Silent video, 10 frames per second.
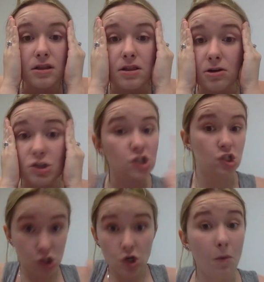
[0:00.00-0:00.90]
There are
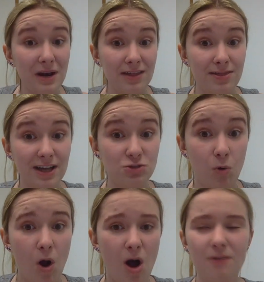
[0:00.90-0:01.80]
so many things
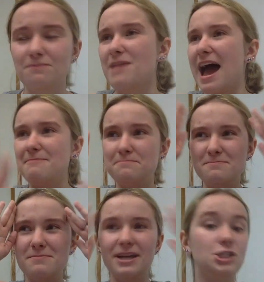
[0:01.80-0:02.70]
wrong that
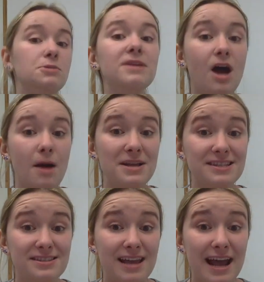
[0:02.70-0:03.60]
it should be common
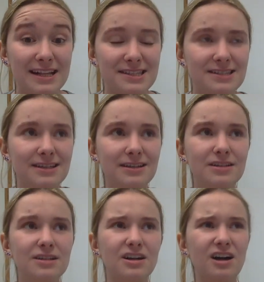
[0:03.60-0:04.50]
sense
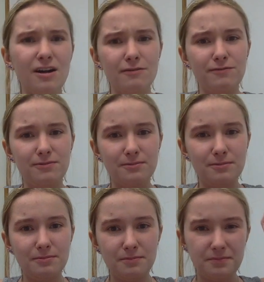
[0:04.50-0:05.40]
of
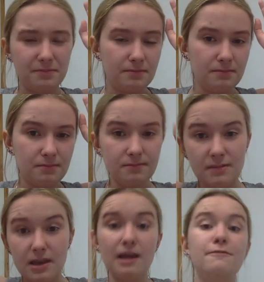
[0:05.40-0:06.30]

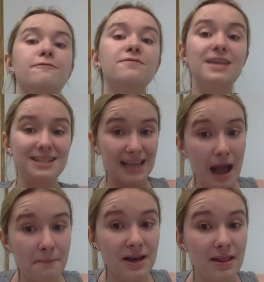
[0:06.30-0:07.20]
if this happened
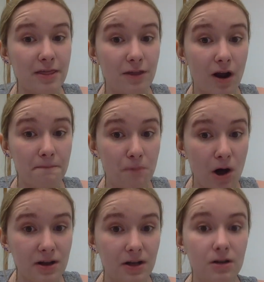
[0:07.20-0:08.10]
in the third
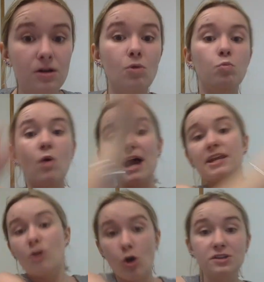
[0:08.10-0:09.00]
book, why
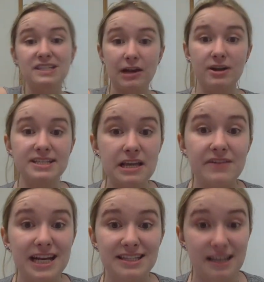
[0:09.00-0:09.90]
did the whole series
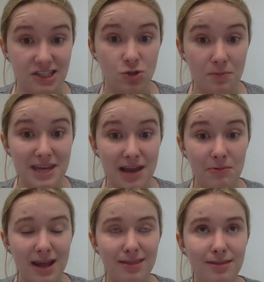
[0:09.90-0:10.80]
even exist to begin
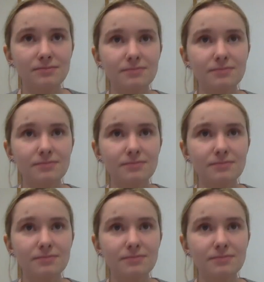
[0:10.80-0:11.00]
with?